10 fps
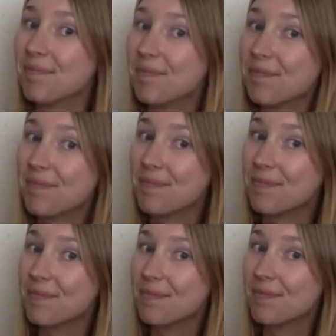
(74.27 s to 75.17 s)

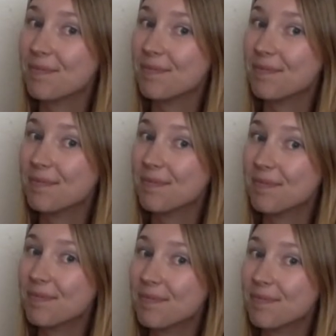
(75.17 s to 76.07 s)

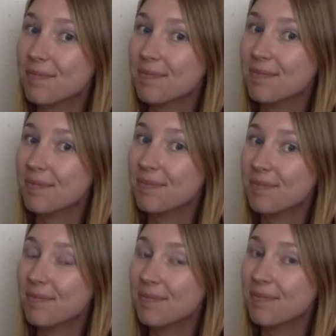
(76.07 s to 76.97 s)

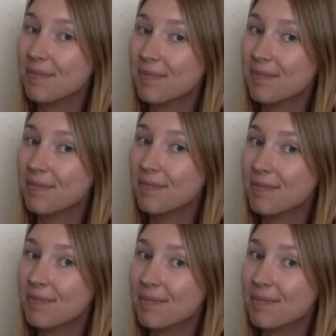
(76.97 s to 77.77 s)
Nobody speaks.